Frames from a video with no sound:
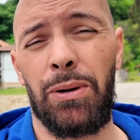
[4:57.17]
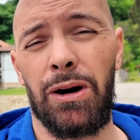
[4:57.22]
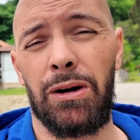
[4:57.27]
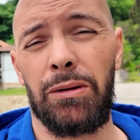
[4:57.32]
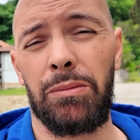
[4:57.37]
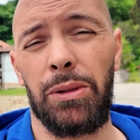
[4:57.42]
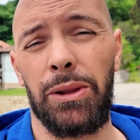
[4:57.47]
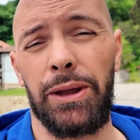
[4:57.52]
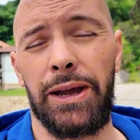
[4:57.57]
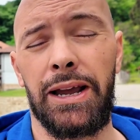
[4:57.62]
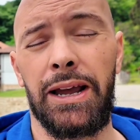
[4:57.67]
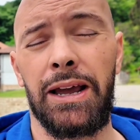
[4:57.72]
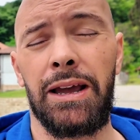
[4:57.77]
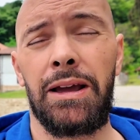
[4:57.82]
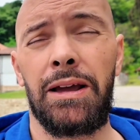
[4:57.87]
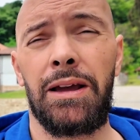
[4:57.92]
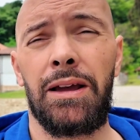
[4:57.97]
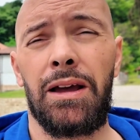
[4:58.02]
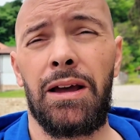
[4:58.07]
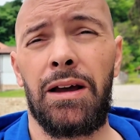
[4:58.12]
public
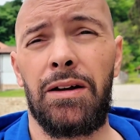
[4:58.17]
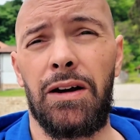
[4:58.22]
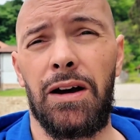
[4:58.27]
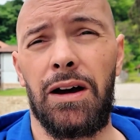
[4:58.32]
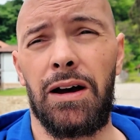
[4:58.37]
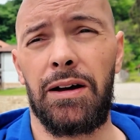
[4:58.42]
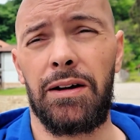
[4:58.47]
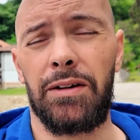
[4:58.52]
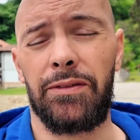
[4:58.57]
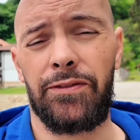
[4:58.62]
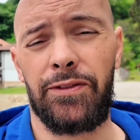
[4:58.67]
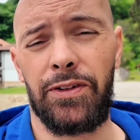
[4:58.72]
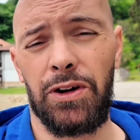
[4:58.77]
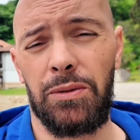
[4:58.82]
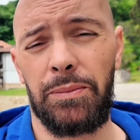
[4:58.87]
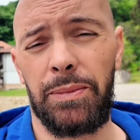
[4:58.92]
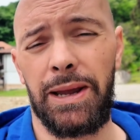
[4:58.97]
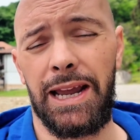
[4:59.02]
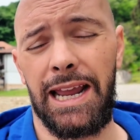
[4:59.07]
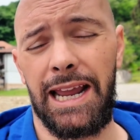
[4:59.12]

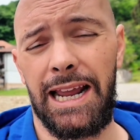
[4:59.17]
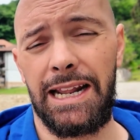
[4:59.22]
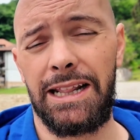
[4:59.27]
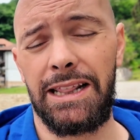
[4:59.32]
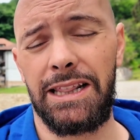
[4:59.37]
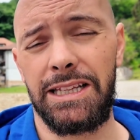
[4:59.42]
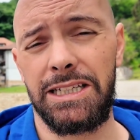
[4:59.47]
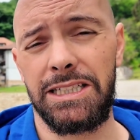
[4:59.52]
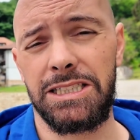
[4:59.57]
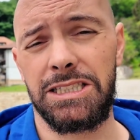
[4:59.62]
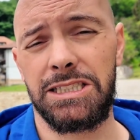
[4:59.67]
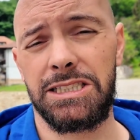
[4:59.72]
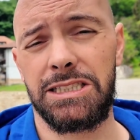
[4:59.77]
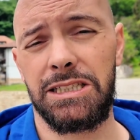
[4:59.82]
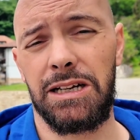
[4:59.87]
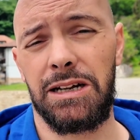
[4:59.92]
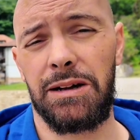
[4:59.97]
filming in this